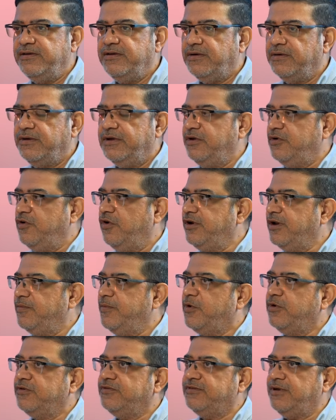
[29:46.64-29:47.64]
you're, you're done.
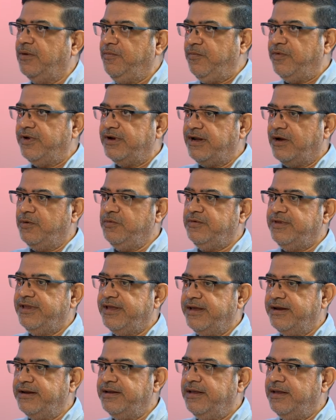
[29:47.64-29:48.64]
Because someone out
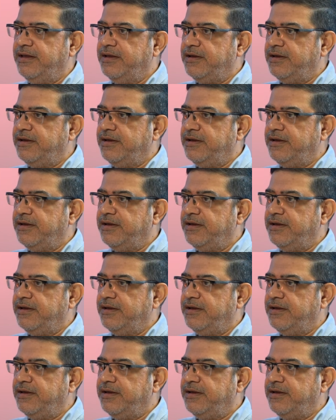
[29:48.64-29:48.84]
there